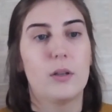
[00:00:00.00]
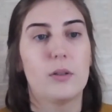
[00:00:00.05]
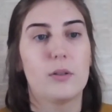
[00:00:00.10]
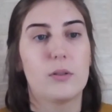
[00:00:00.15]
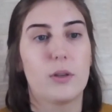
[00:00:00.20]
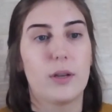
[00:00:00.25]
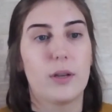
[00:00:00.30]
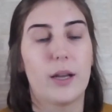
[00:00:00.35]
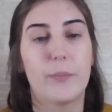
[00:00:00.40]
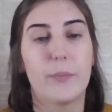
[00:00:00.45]

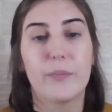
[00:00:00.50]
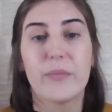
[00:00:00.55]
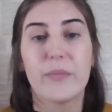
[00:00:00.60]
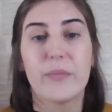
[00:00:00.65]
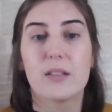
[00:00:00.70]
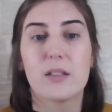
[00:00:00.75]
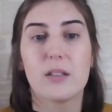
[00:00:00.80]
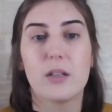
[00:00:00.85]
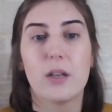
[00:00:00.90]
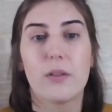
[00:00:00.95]
So yeah,
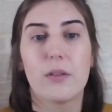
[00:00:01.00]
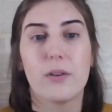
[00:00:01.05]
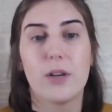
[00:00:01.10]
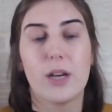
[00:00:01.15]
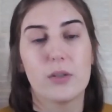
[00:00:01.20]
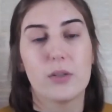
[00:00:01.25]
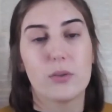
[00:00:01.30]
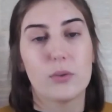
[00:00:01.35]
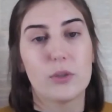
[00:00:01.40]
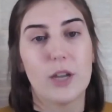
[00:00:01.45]
that's another
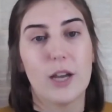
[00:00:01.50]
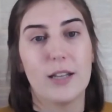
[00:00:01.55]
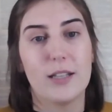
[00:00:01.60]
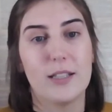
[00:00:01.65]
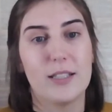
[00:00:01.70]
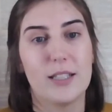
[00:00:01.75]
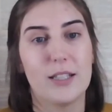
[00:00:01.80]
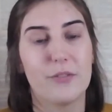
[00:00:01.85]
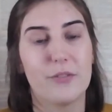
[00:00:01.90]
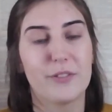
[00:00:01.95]
nice
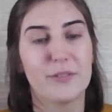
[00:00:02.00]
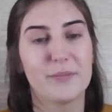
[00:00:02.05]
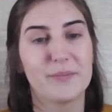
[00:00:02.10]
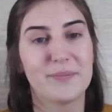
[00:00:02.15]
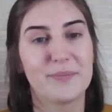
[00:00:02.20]
alternative.